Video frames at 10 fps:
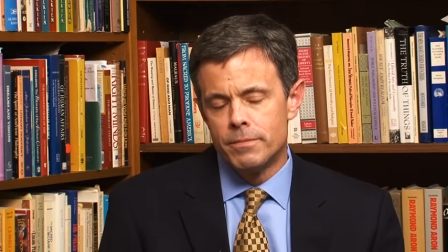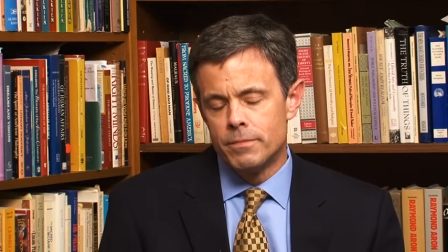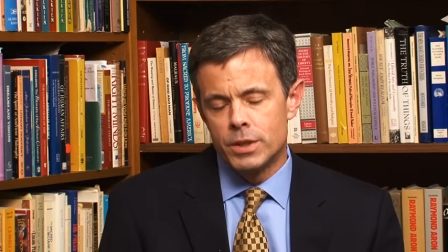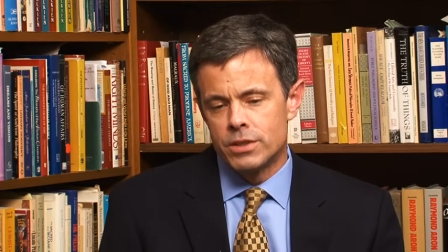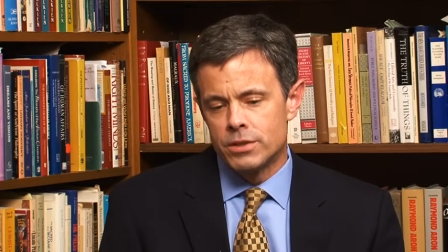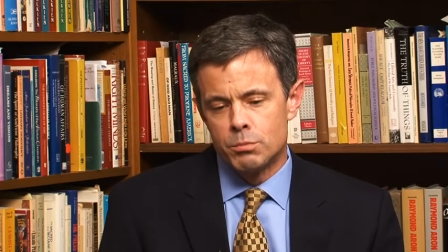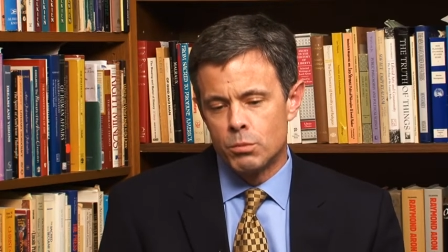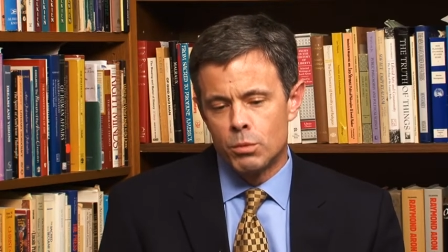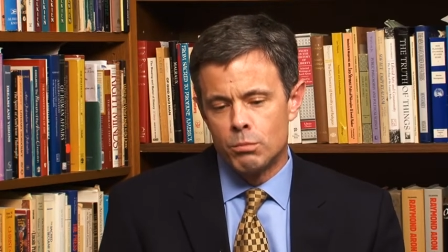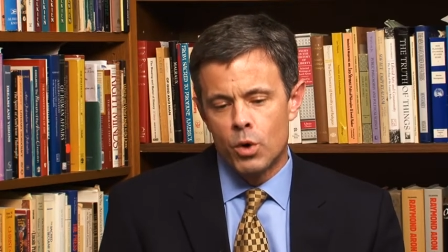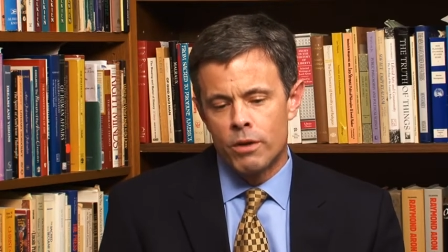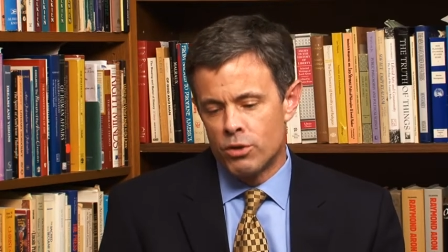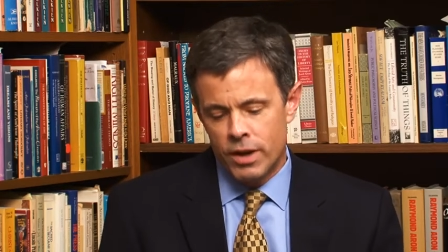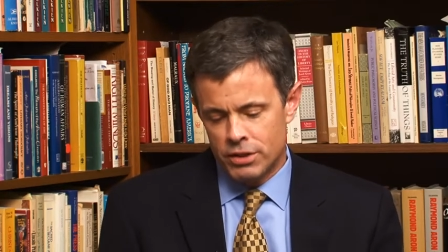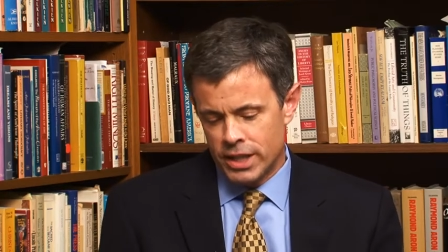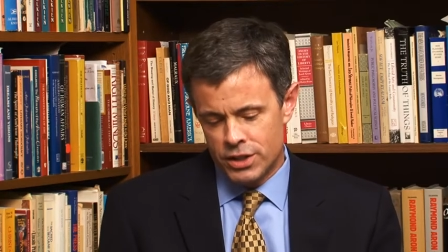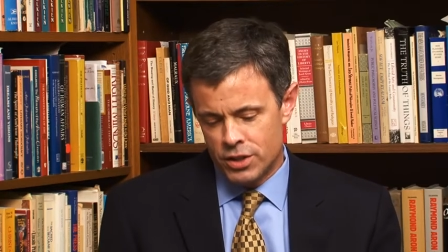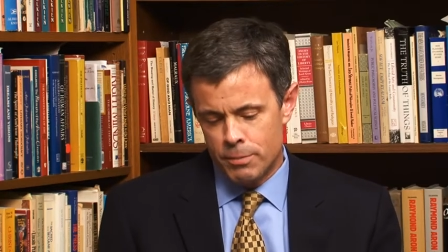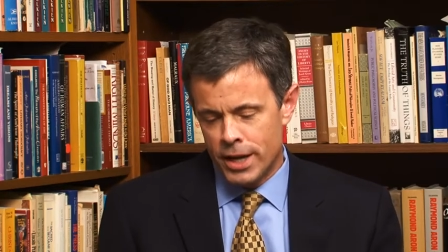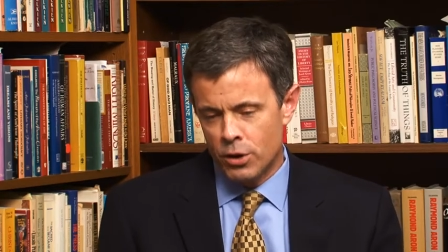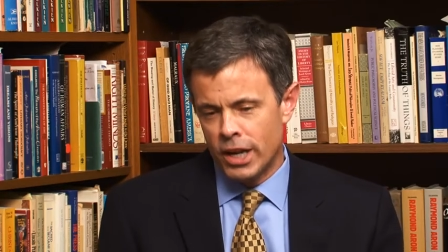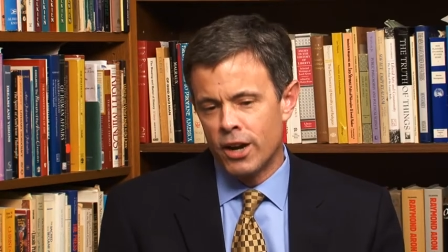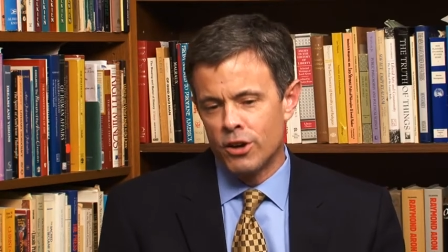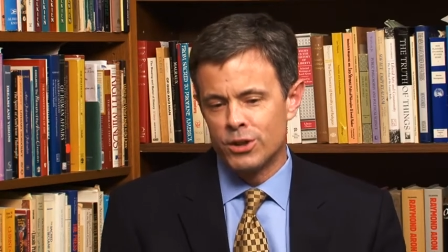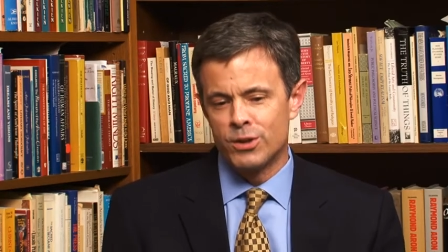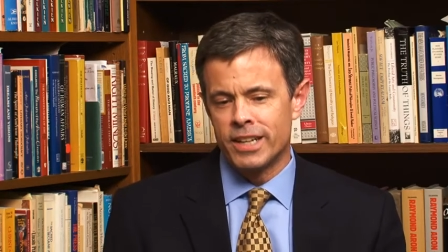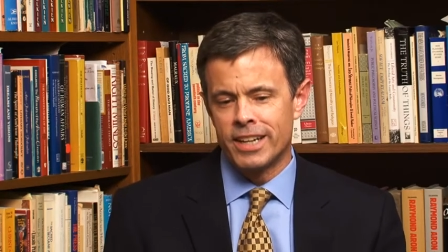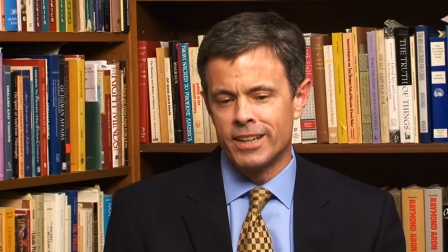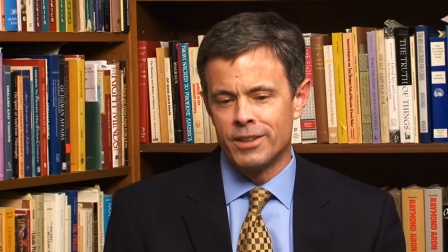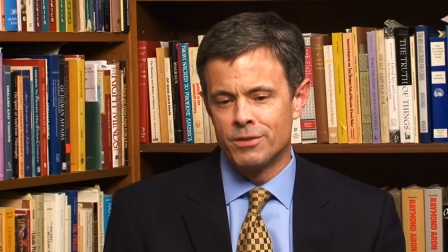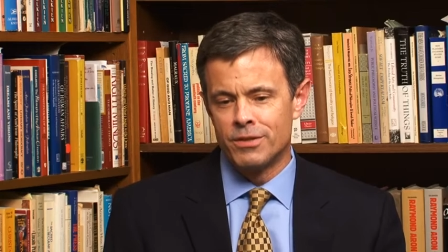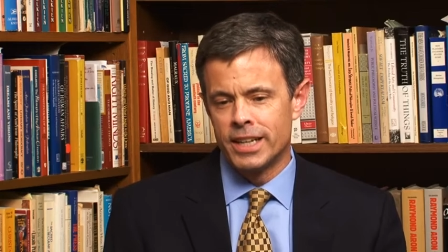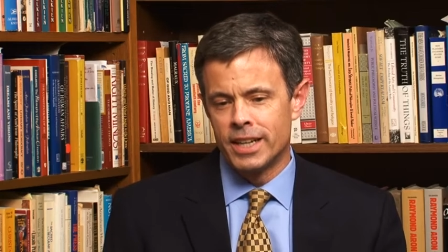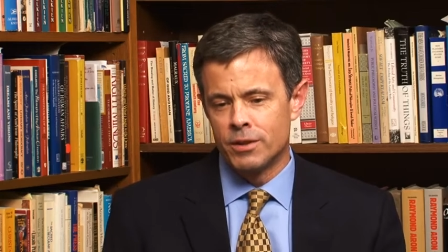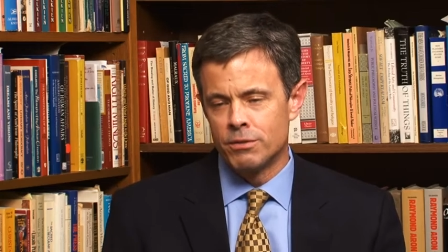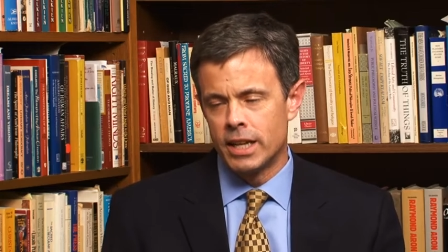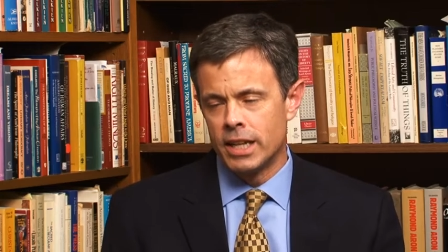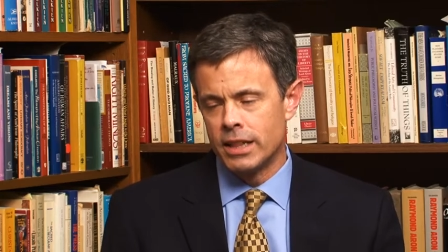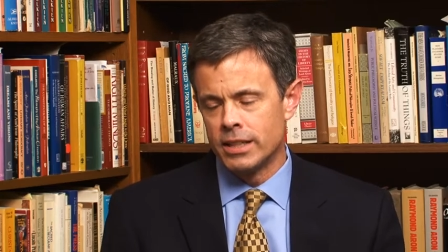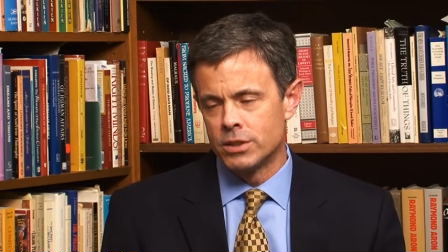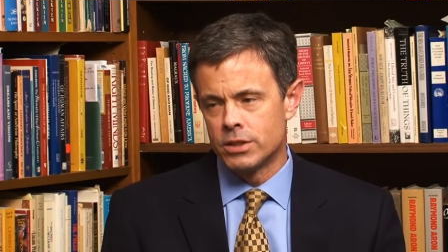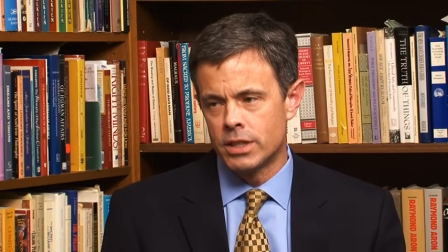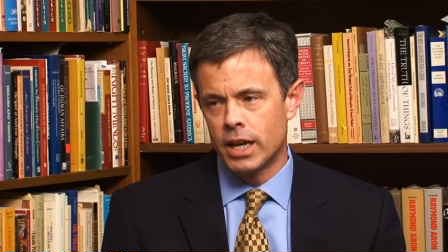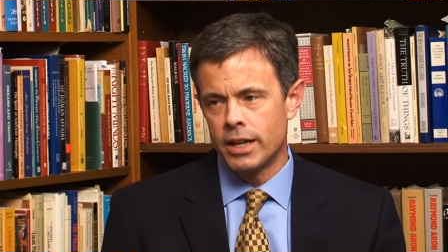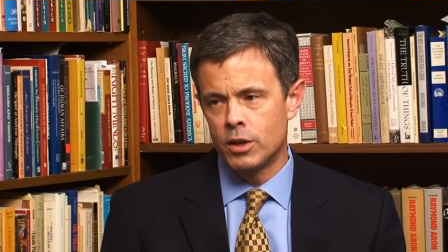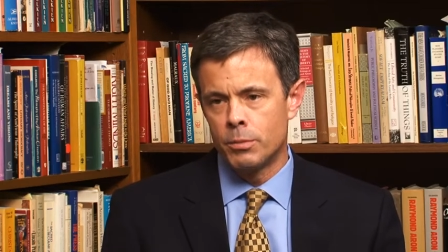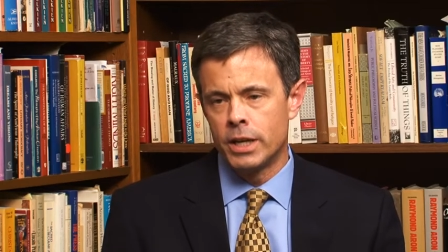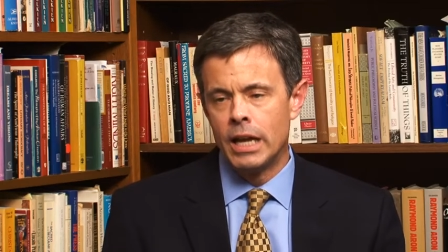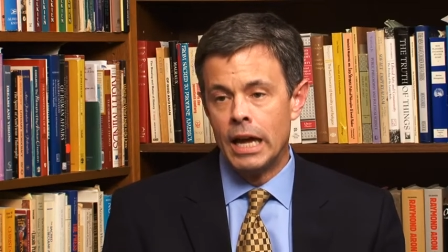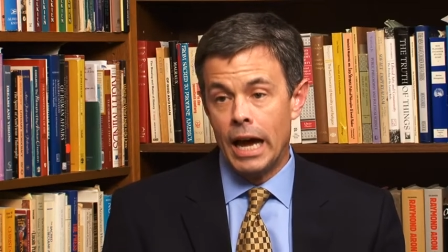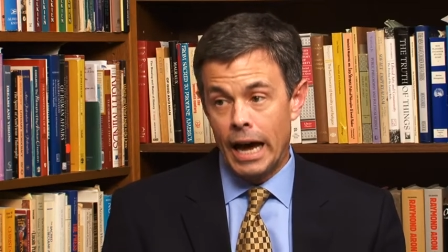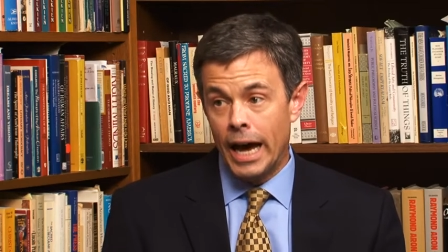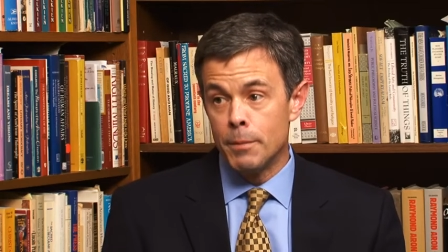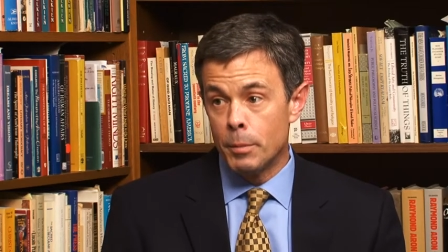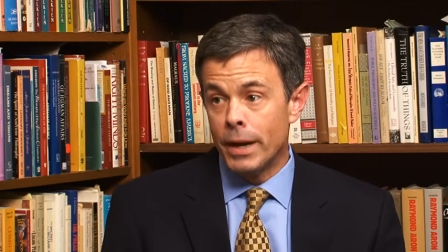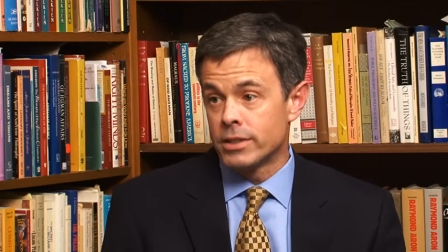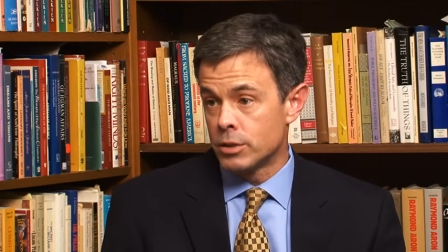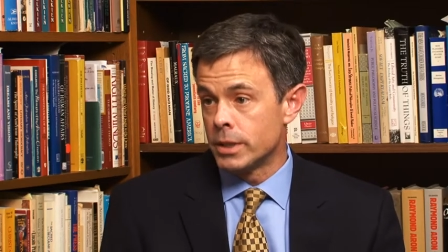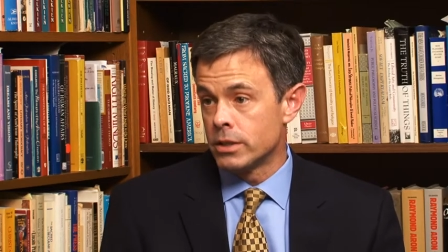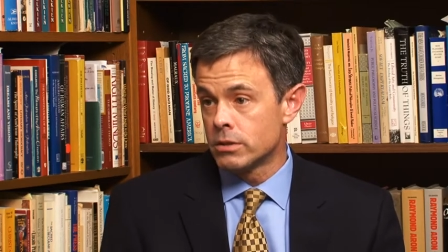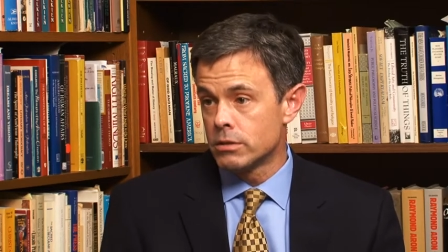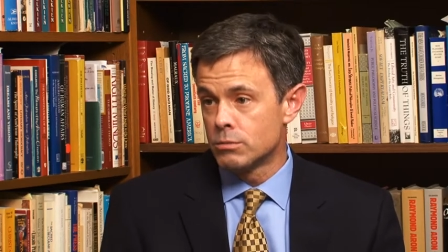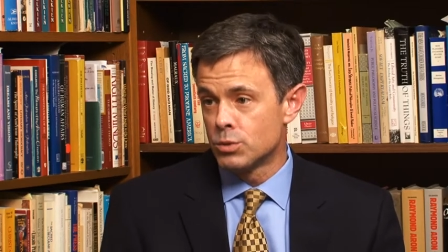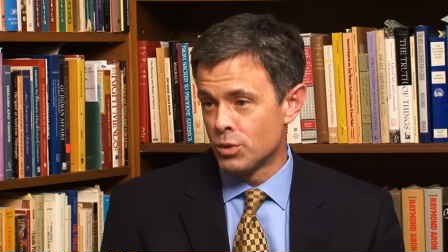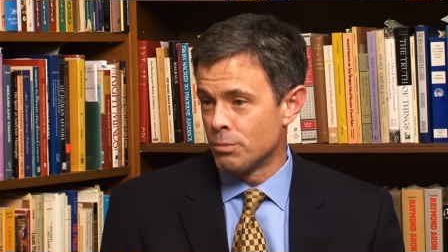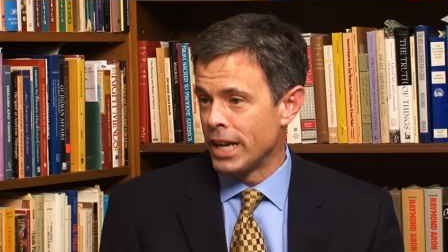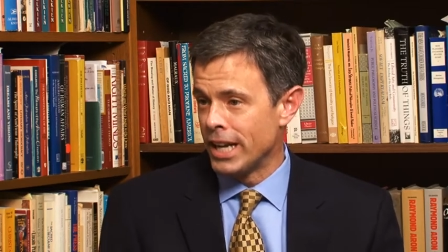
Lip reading: This is more of a revelation of my own character than of anything societal, but I'm a pessimist, sort of by